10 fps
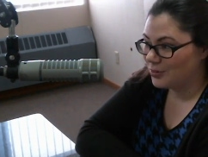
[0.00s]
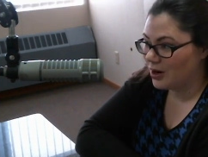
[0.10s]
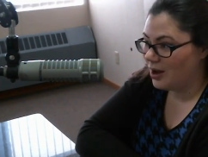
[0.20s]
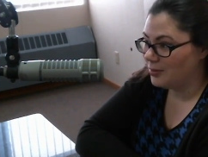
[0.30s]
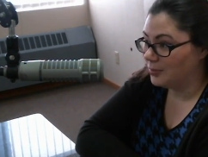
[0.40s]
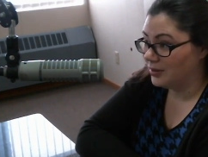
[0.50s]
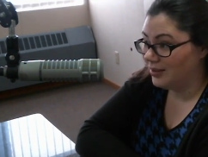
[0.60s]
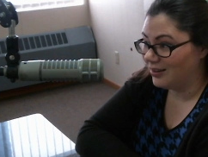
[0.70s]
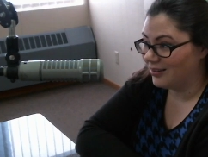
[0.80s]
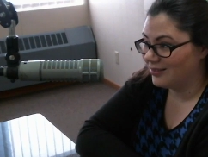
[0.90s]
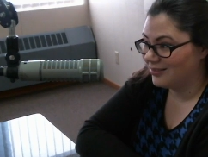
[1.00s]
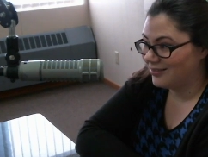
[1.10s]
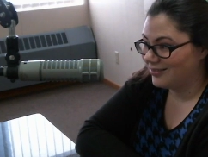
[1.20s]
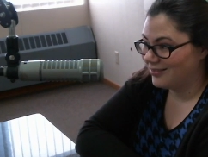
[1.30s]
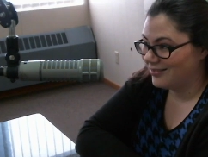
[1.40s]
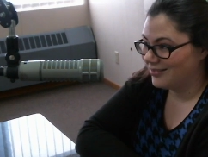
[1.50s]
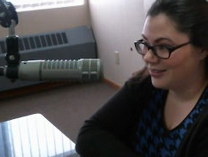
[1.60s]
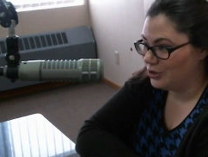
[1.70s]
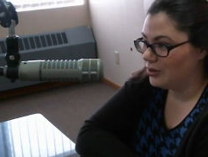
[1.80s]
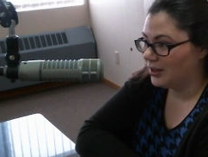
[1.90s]
Probably. Yeah.
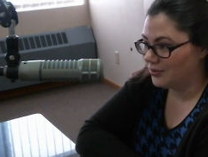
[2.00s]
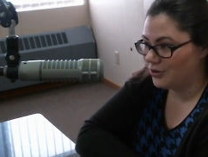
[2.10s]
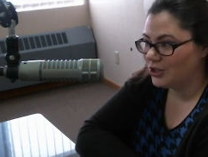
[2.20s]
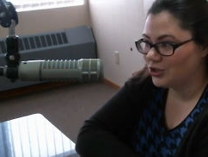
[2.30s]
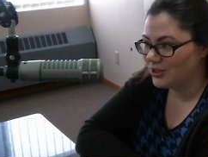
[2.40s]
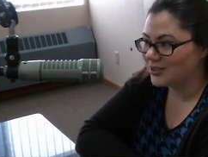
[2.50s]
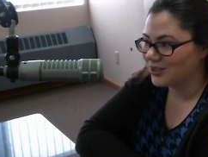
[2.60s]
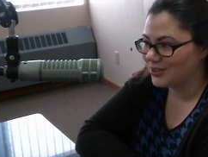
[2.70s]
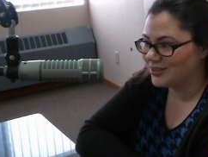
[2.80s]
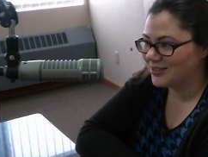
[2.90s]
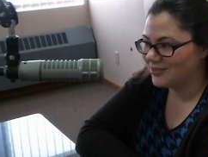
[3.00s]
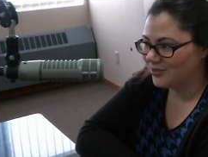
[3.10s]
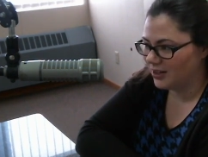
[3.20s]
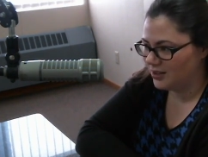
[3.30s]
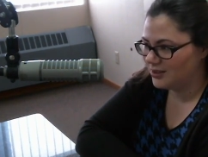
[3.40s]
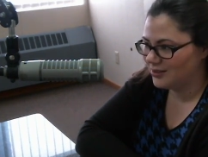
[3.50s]
You like the fresh cheese curds, right?